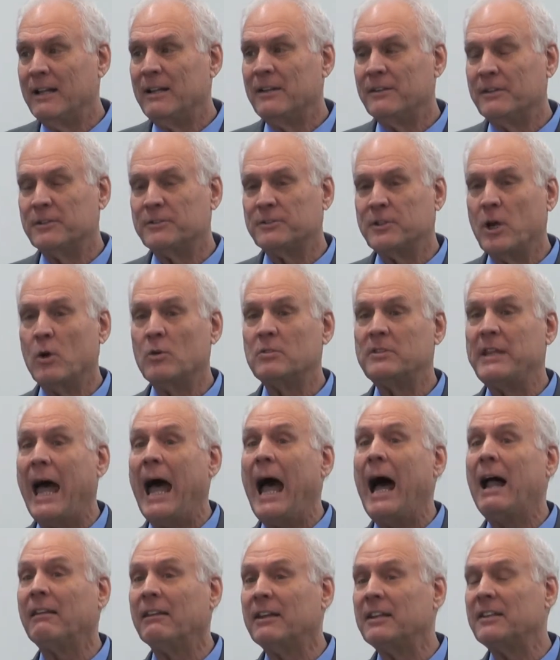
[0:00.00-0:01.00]
the
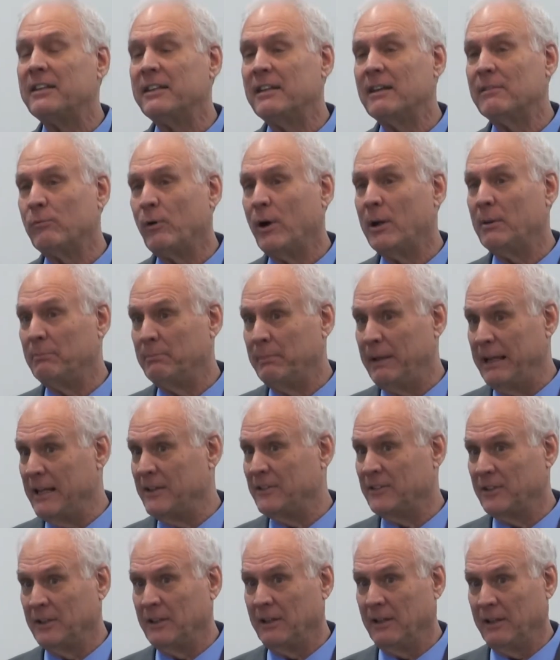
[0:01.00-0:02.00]
totality of what
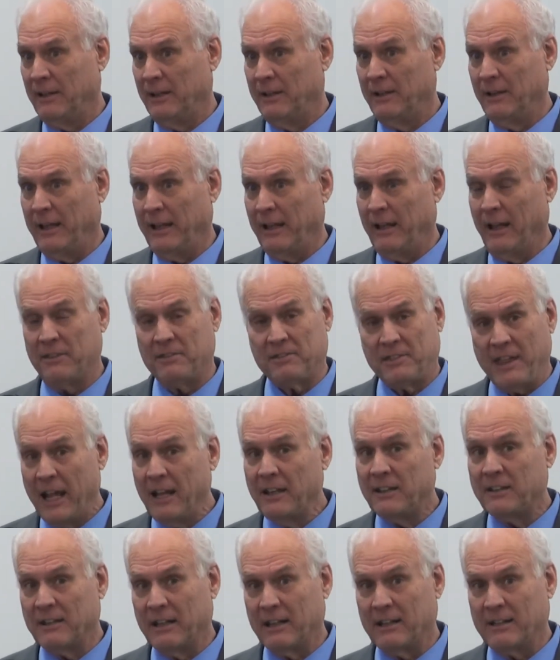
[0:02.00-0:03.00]
makes it an
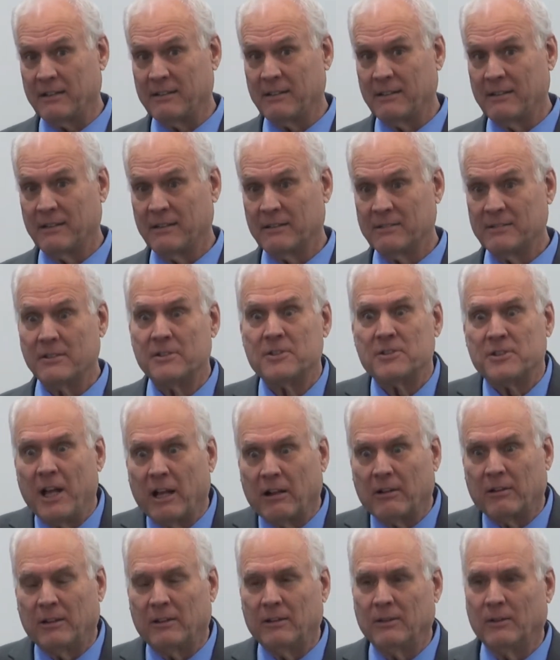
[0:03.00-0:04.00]
authentic
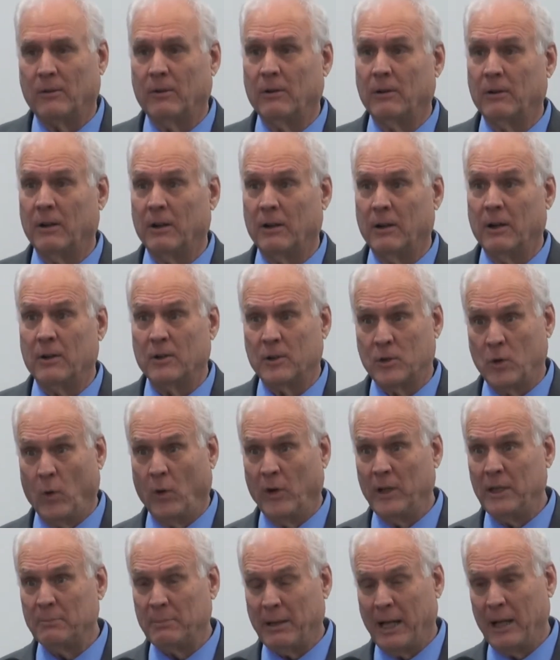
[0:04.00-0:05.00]
shekel or
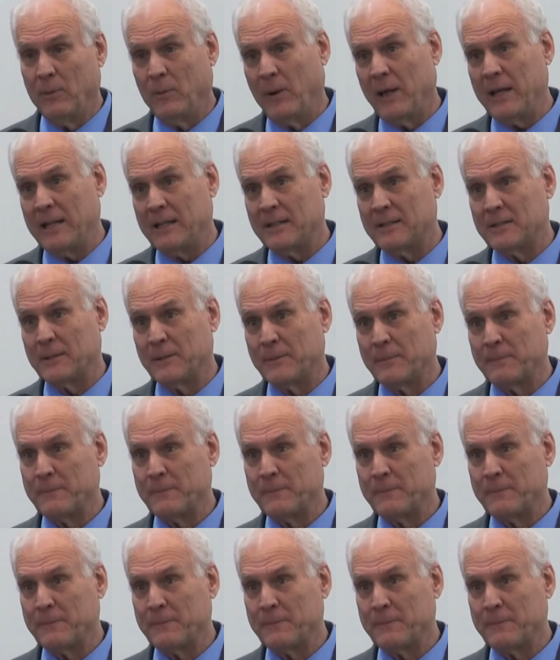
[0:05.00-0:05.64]
coin by weight.